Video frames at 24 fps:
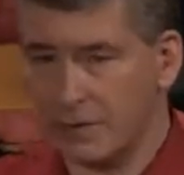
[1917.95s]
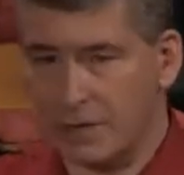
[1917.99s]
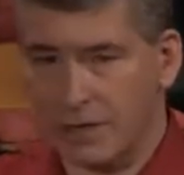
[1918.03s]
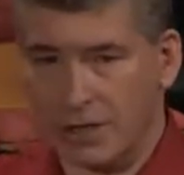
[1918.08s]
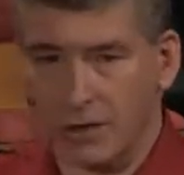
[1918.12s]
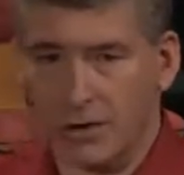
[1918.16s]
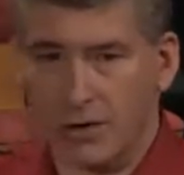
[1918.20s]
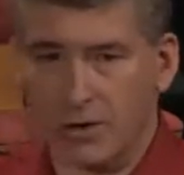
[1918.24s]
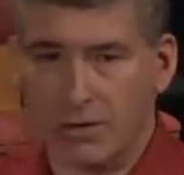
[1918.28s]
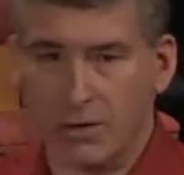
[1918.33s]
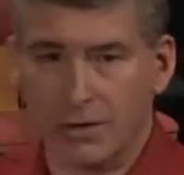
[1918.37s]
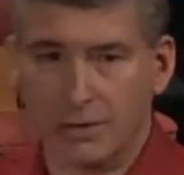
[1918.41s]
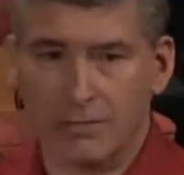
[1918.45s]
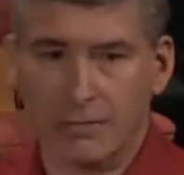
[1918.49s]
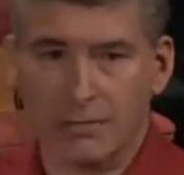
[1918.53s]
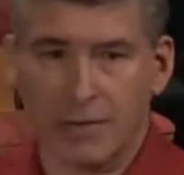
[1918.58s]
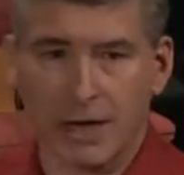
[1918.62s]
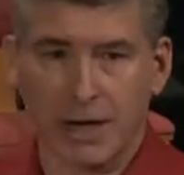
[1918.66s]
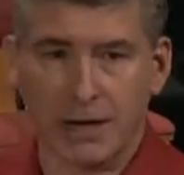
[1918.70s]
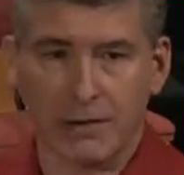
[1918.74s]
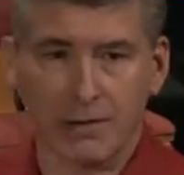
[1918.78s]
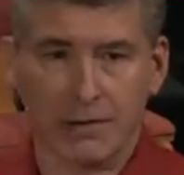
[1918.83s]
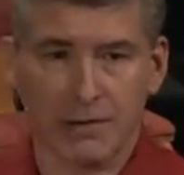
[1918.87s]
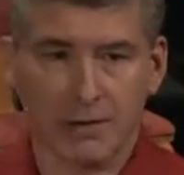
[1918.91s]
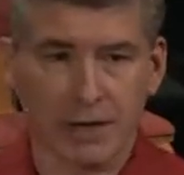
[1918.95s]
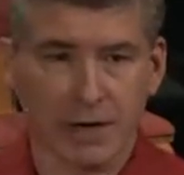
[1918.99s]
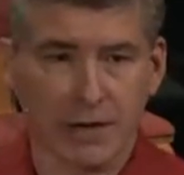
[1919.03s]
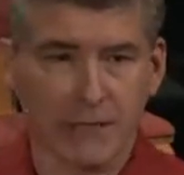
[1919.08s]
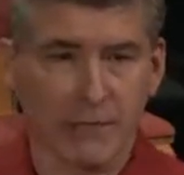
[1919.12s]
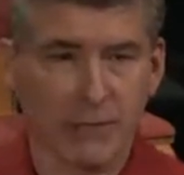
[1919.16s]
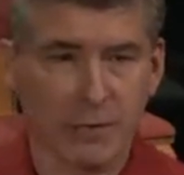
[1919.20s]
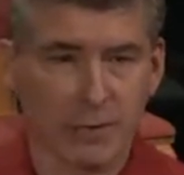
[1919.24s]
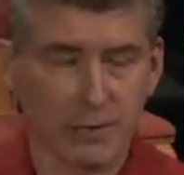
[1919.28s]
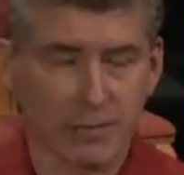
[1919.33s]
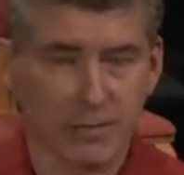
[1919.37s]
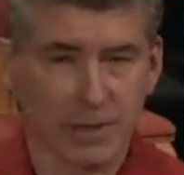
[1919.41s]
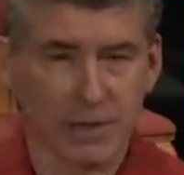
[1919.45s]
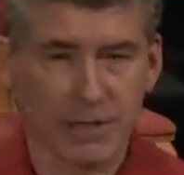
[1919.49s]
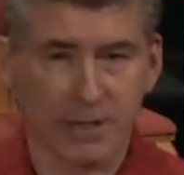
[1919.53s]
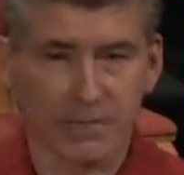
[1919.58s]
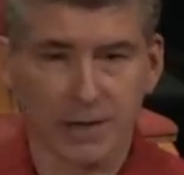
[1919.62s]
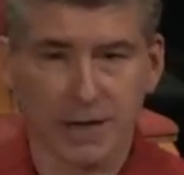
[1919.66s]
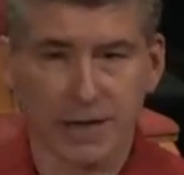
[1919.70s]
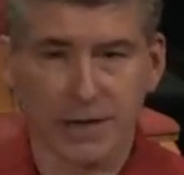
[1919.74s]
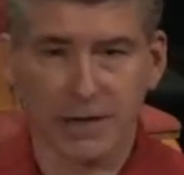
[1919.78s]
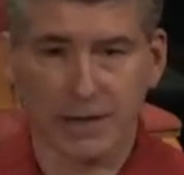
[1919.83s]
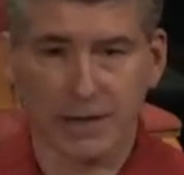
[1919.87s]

They called it Andrews Air Force Base back